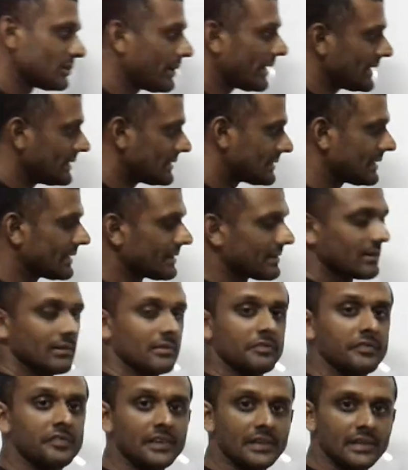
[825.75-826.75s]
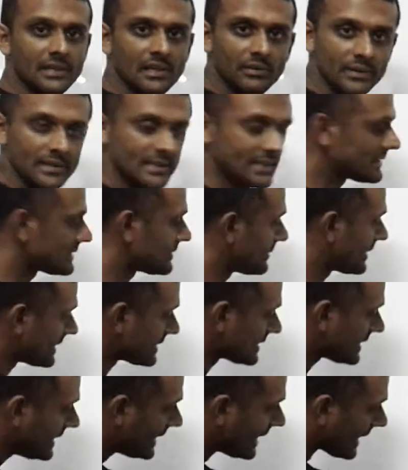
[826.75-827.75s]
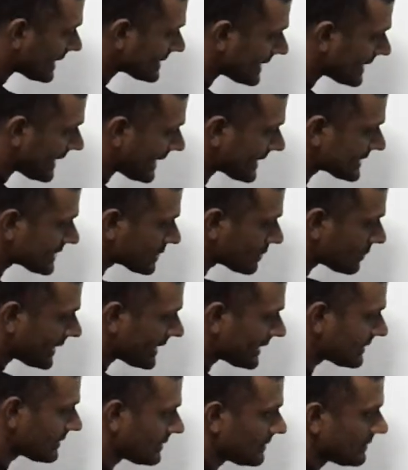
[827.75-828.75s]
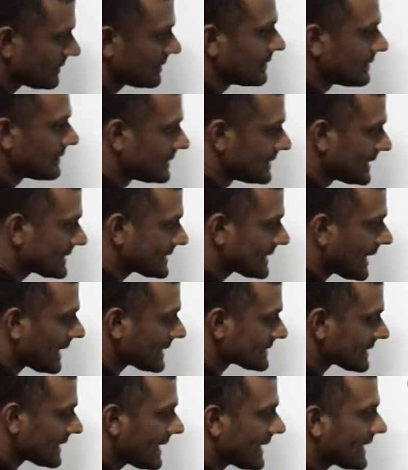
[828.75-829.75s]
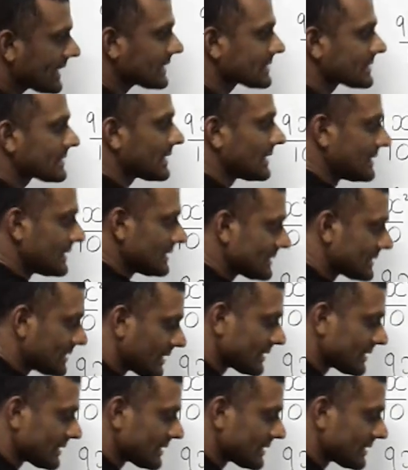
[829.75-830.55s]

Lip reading: do anything further with this, because he has an x squared, this has an x, and this